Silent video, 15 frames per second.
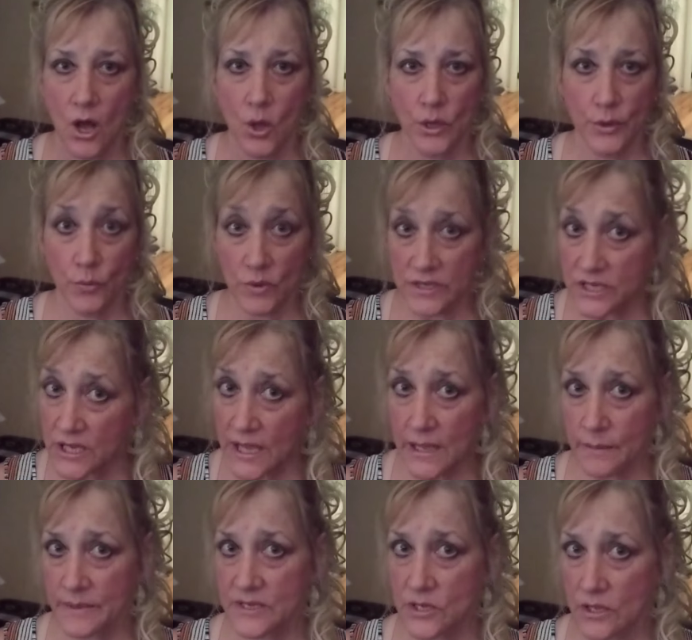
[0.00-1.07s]
Only one
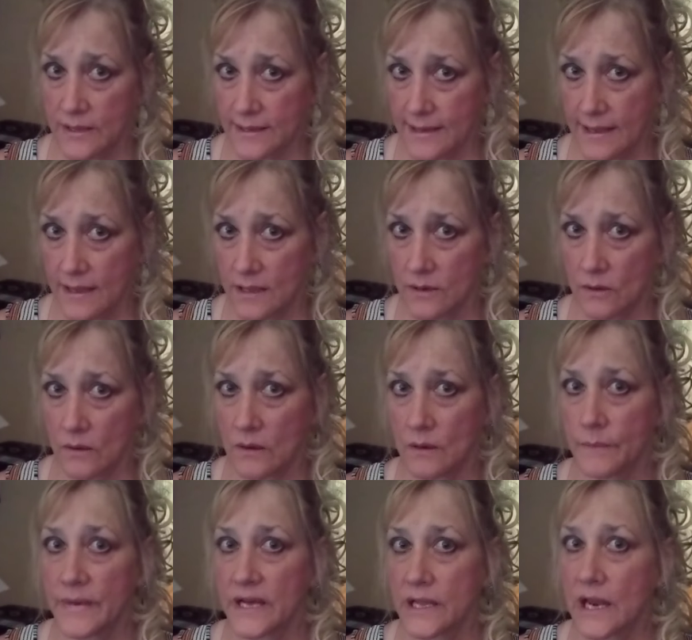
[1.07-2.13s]
time I saw the
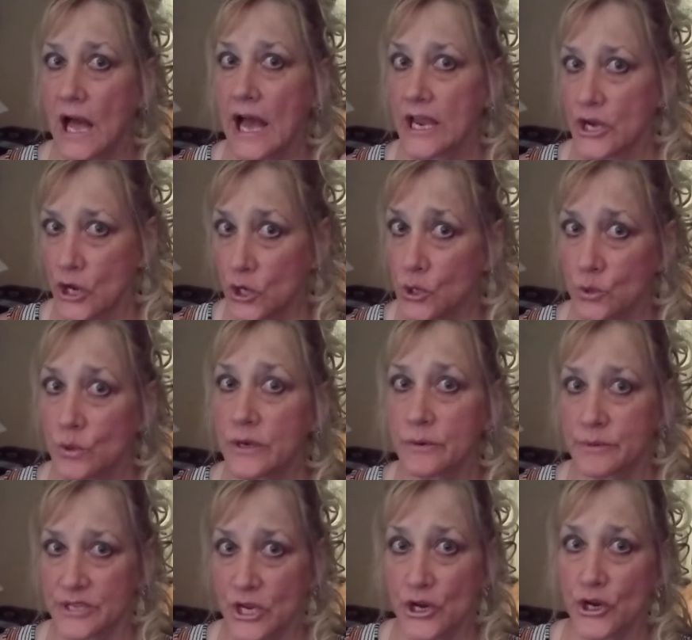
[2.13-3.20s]
candle, but I know
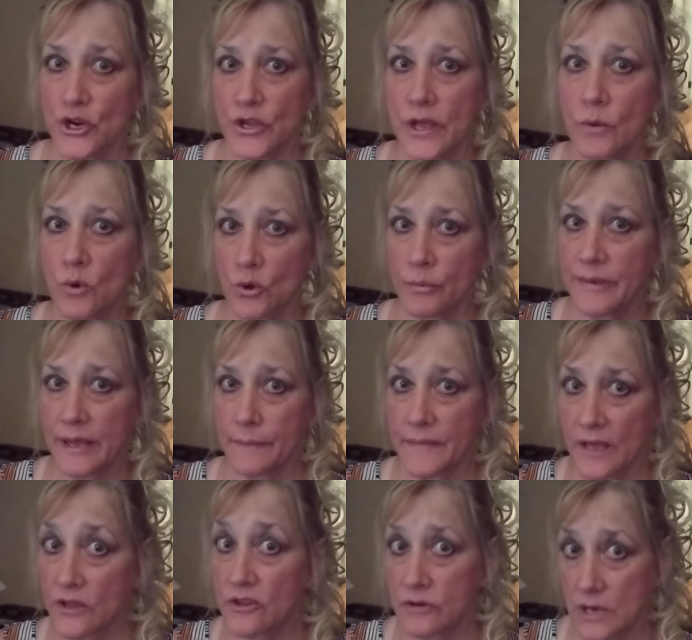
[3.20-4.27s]
it was her that woke me
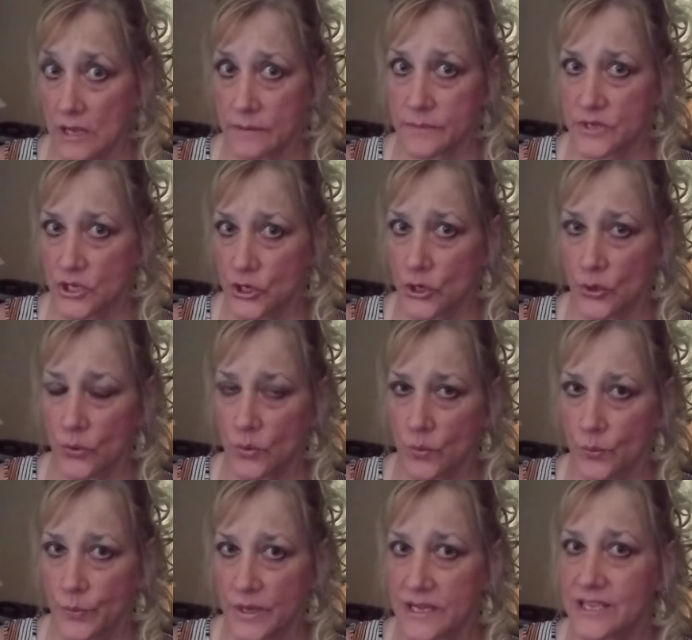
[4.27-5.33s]
up the other times too,
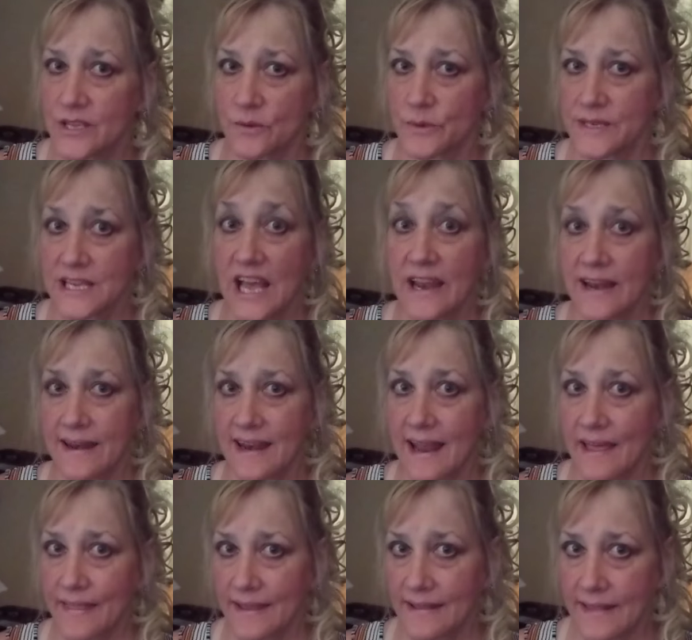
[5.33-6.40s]
because there was
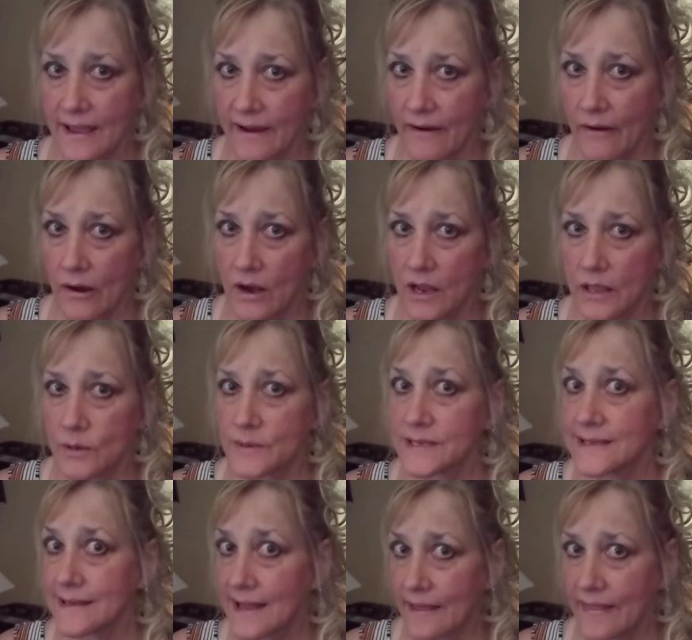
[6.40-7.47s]
nothing there. There
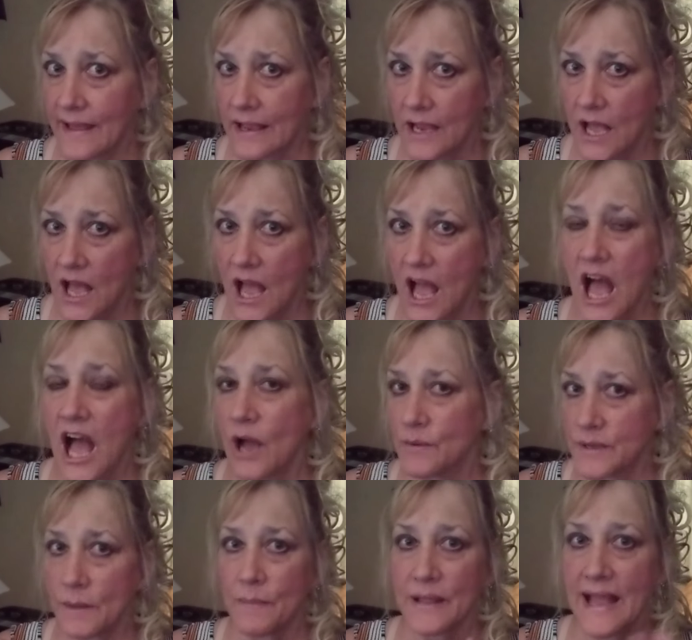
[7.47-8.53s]
was nothing. It
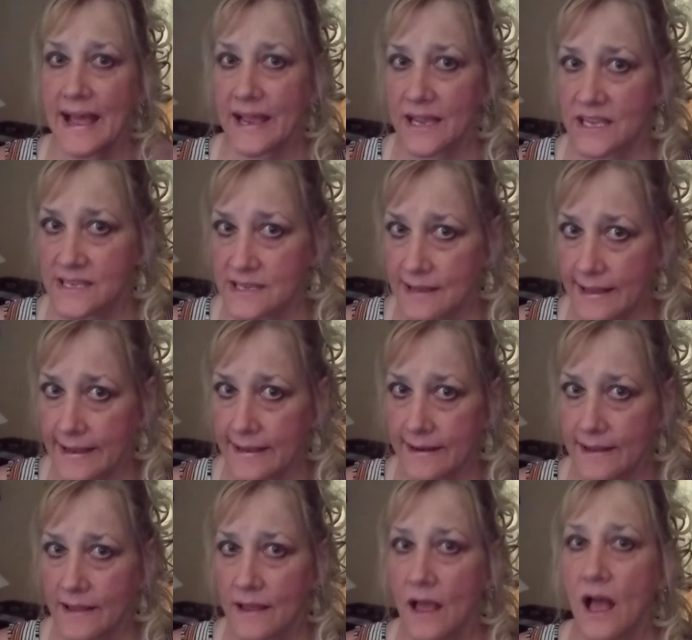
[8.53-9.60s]
was a blank
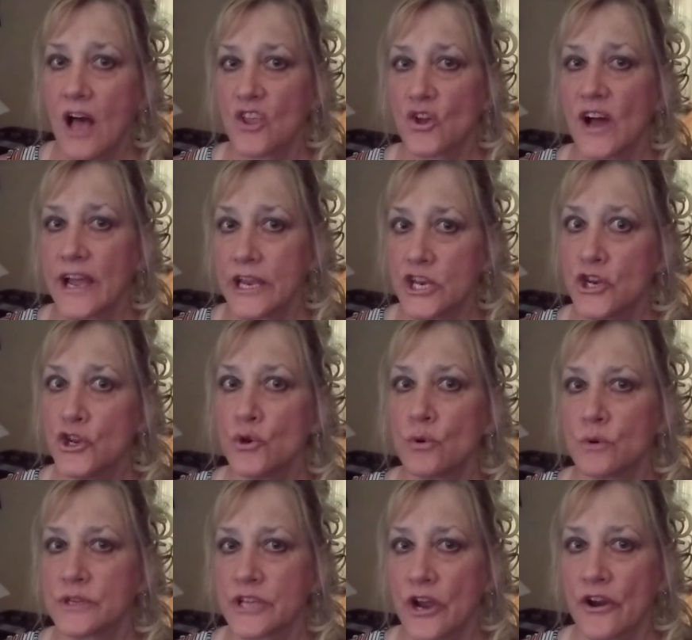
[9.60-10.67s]
slate. So I
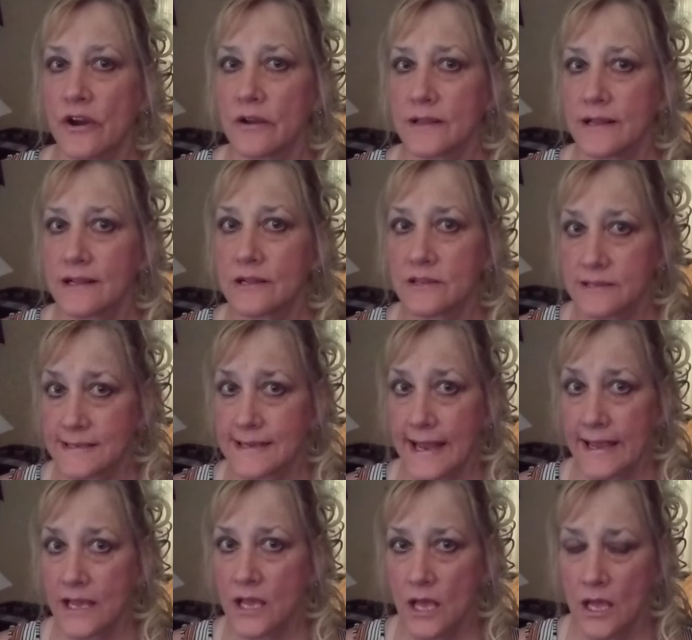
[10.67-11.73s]
knew it was her, the little
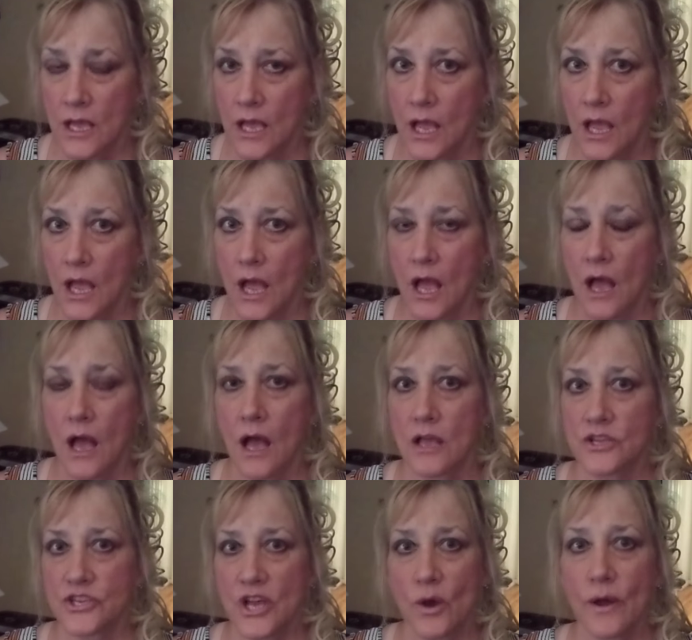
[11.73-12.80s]
stink.
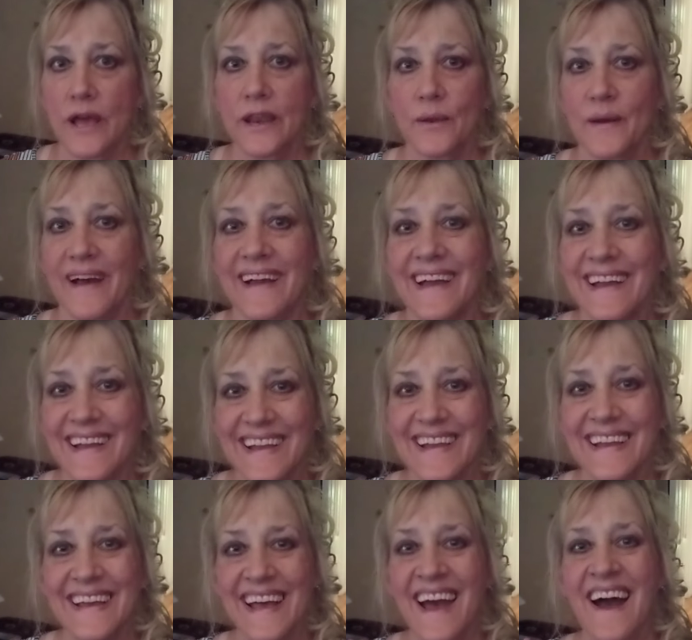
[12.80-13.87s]
So
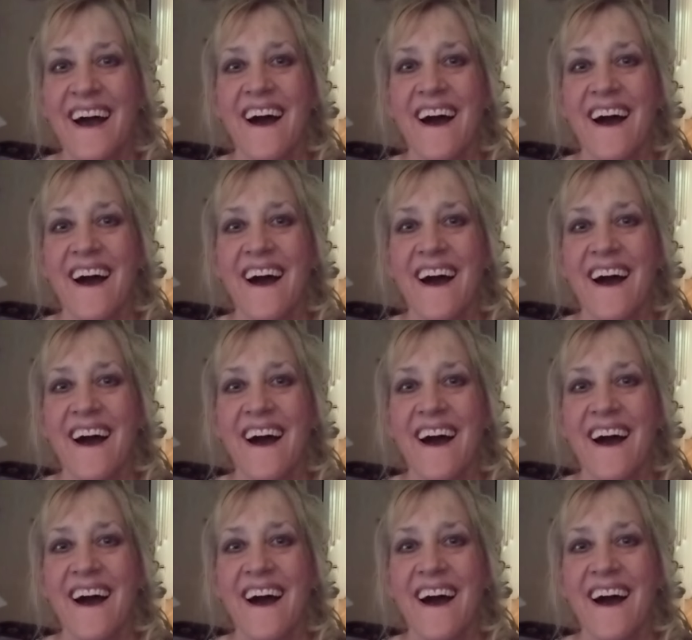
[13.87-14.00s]
anyway,